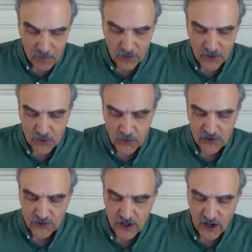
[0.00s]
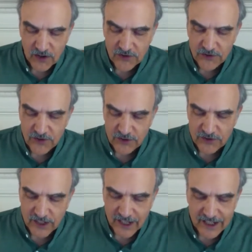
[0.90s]
But the Christ
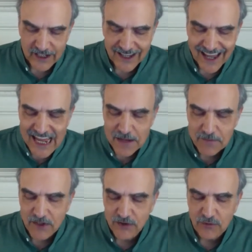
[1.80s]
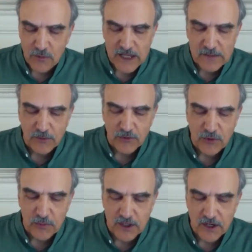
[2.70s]
consciousness, again, aim is for people
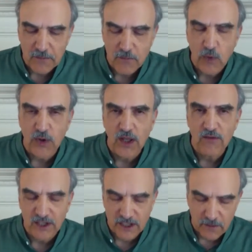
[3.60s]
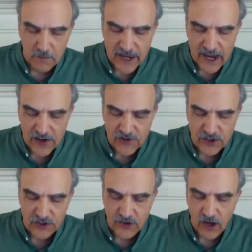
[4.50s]
to become more loving,
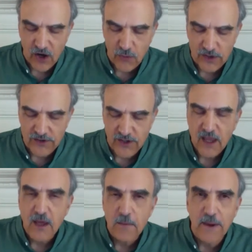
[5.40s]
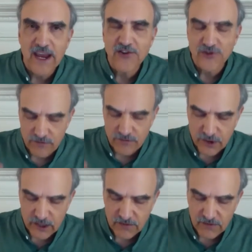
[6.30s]
compassionate, tolerant, patient,
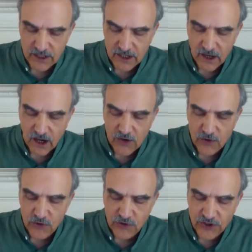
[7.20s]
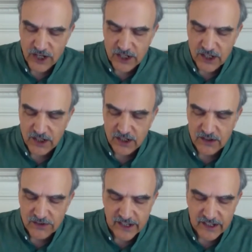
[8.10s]
forgiving, understanding, and
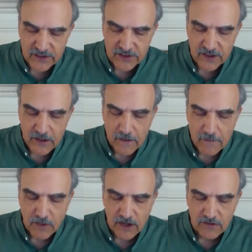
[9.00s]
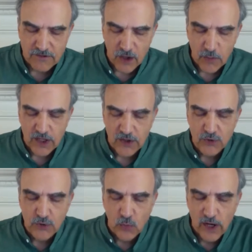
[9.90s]
content by following a
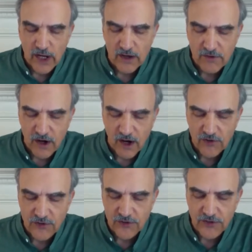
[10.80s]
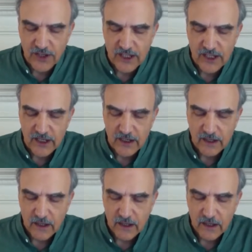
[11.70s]
new way of conscious thinking.